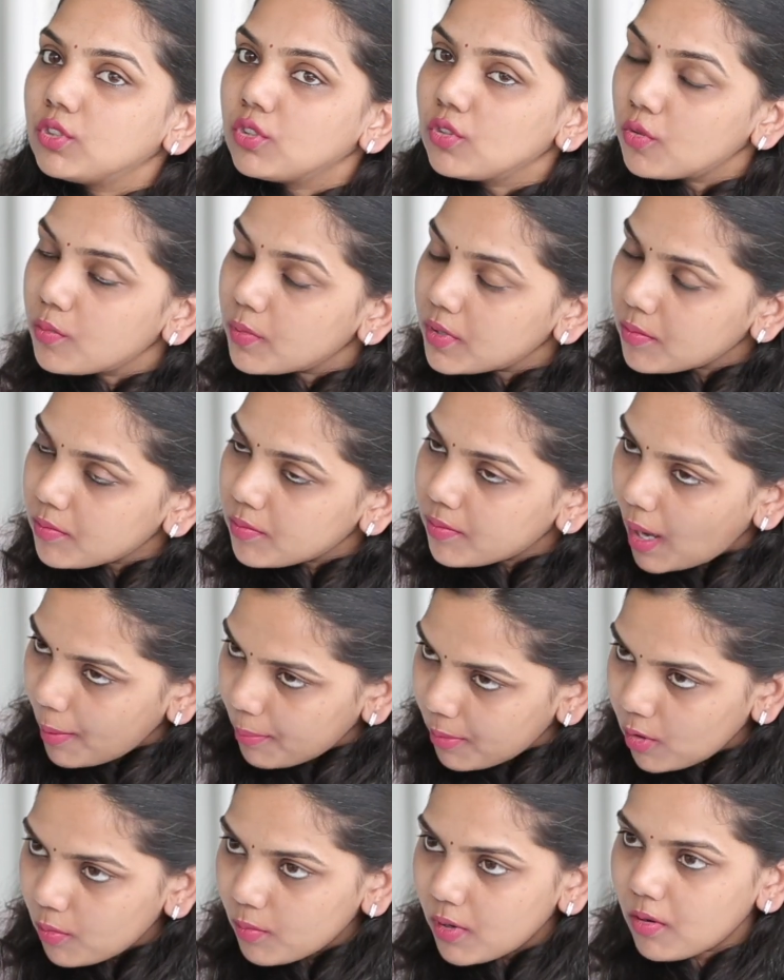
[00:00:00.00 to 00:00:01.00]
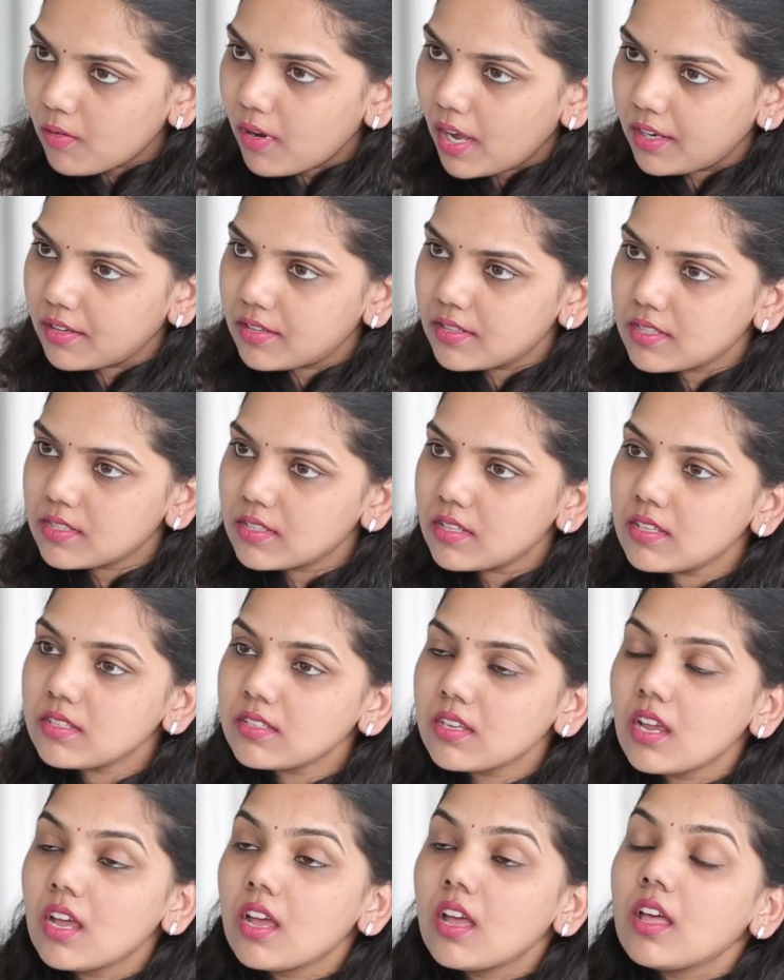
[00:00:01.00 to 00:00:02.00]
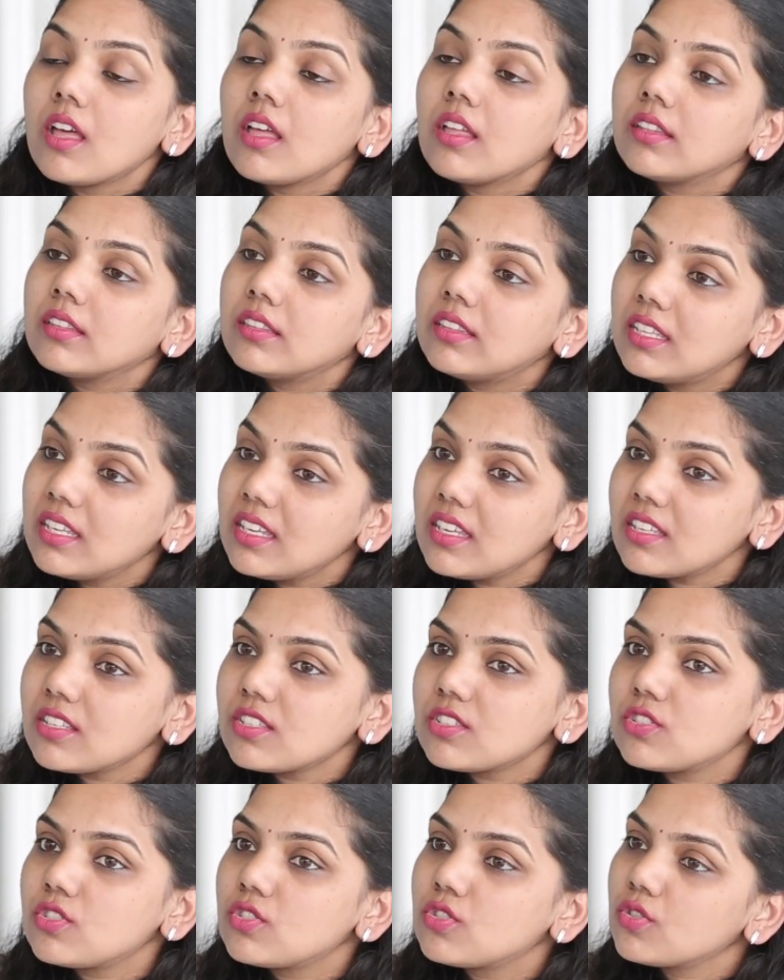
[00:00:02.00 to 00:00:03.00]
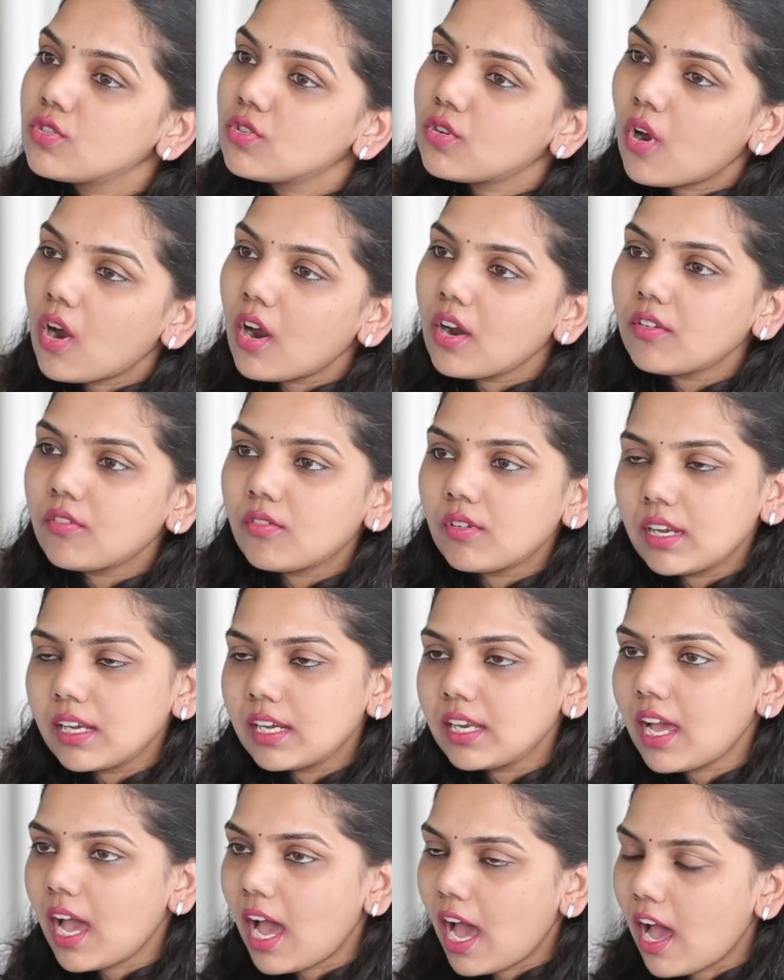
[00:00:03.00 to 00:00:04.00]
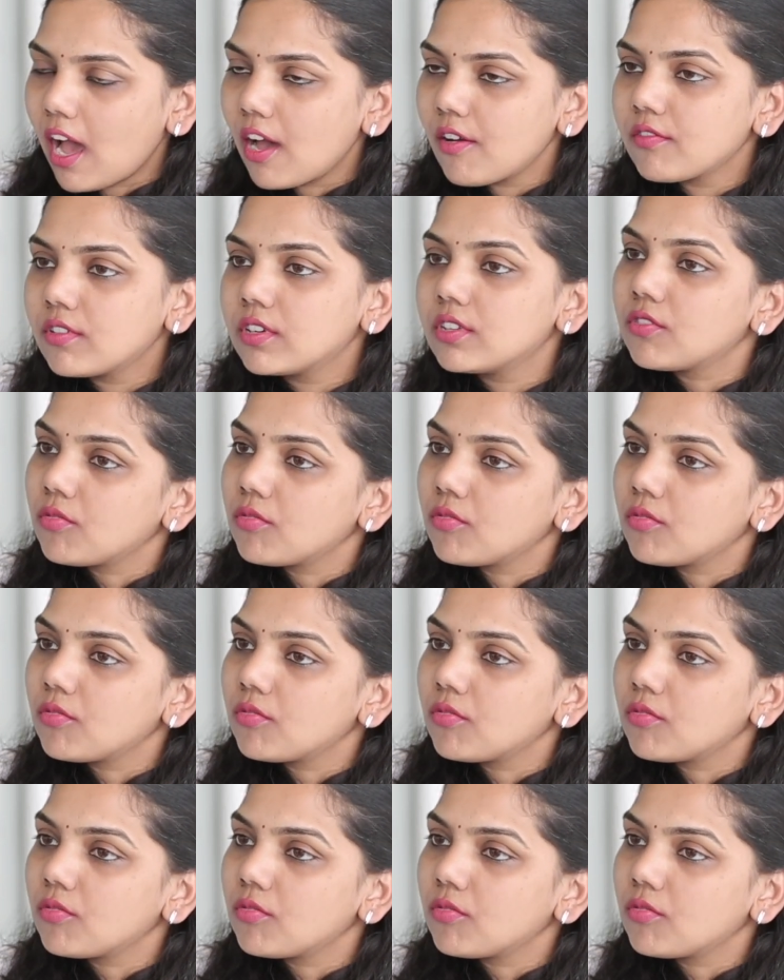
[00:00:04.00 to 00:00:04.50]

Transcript: human papilloma viruses, These do not really have a